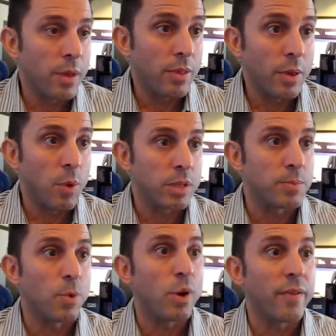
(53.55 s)
they want
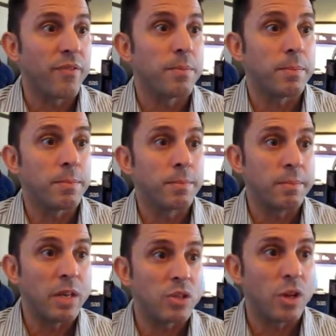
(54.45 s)
some more
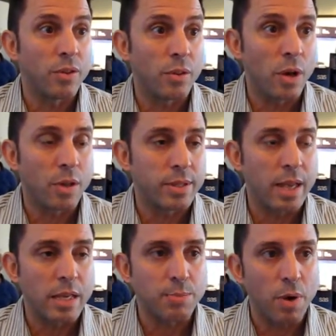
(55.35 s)
information on
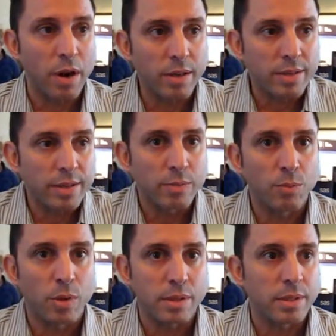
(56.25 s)
SaaS products and
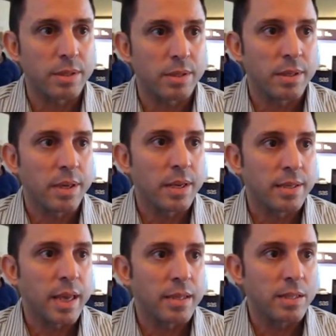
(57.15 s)
what
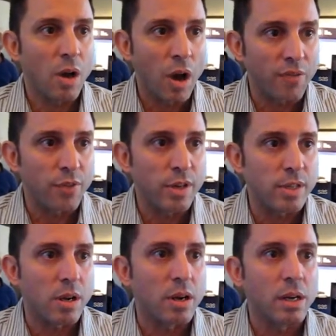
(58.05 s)
SaaS
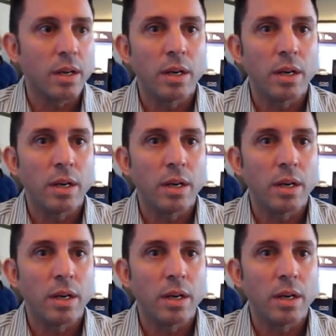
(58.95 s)
offerings are,